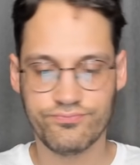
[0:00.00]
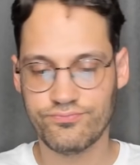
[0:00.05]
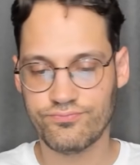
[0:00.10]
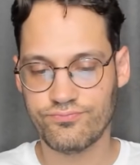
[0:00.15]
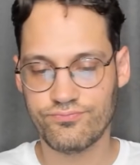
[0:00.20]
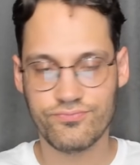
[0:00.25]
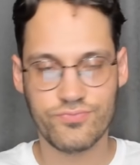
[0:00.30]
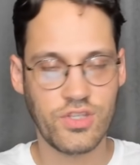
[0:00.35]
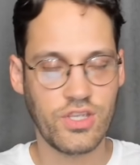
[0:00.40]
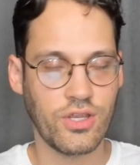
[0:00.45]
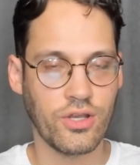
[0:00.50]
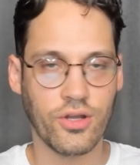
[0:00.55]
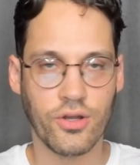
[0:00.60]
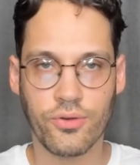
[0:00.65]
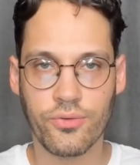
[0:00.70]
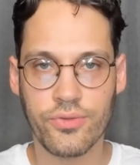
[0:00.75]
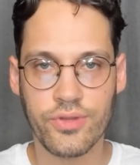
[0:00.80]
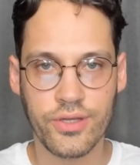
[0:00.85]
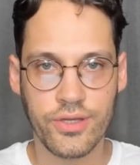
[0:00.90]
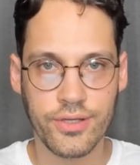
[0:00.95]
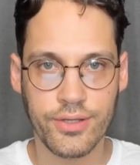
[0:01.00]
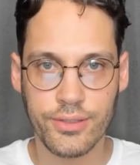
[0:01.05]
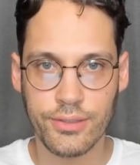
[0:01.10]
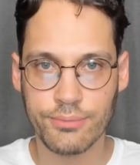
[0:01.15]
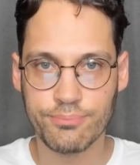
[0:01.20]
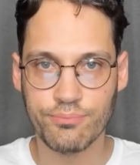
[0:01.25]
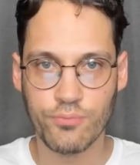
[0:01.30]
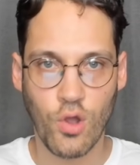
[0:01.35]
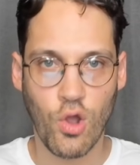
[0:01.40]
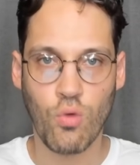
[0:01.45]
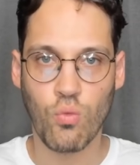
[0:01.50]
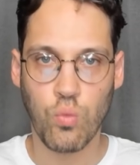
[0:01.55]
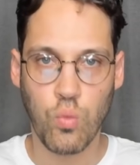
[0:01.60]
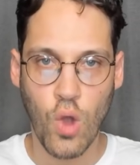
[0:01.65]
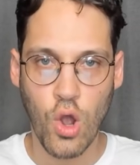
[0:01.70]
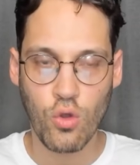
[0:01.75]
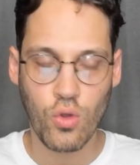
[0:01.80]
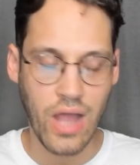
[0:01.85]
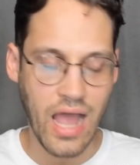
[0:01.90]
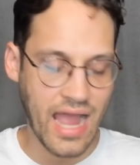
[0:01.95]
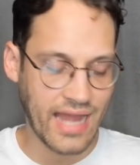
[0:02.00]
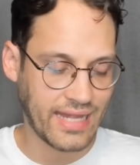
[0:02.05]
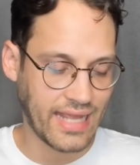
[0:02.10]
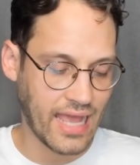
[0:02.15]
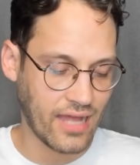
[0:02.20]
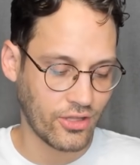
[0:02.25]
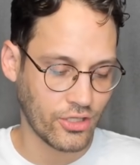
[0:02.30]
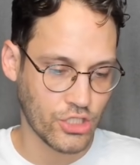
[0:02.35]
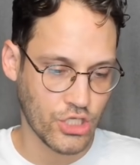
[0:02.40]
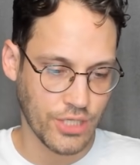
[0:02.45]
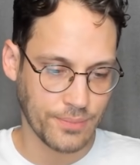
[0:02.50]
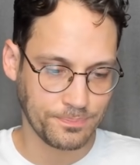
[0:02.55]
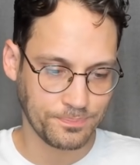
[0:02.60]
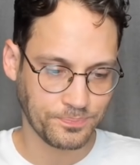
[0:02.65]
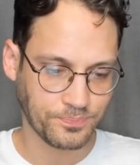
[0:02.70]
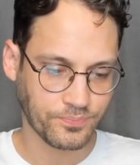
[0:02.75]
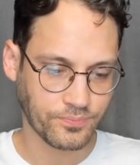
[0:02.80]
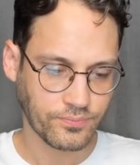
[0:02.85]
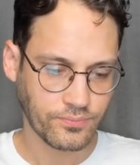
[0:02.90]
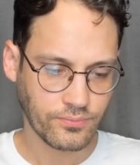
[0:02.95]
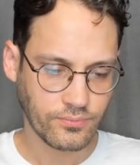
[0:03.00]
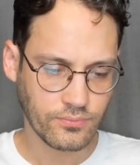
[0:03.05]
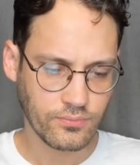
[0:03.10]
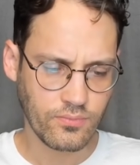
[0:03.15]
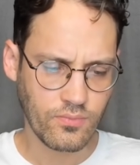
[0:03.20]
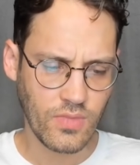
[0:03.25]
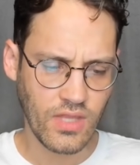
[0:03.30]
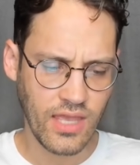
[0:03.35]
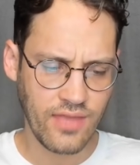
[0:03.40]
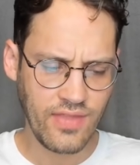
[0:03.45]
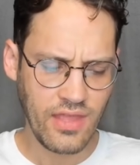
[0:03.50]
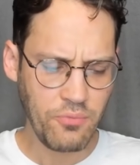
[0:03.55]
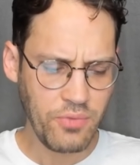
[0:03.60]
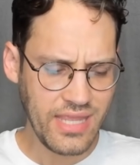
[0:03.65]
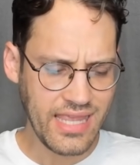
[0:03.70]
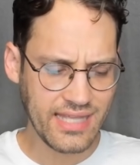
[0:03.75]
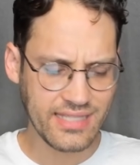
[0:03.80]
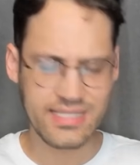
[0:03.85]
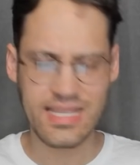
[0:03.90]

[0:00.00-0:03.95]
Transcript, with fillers: you know, the woke ideology. And then we get down